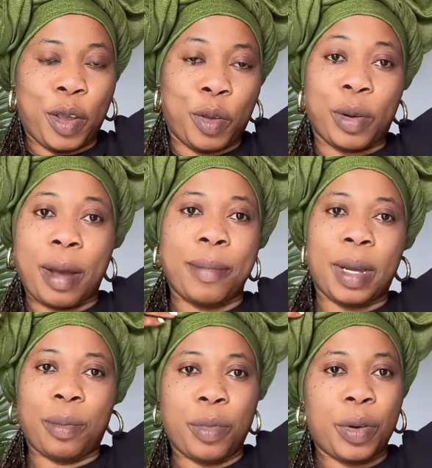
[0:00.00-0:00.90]
You can
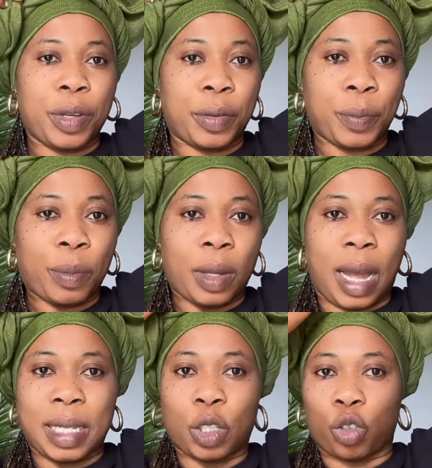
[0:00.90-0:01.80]
make money
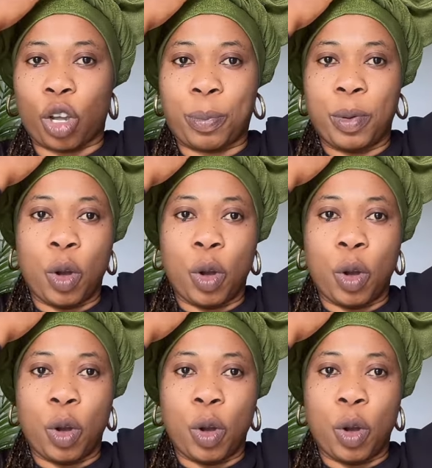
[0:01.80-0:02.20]
and stop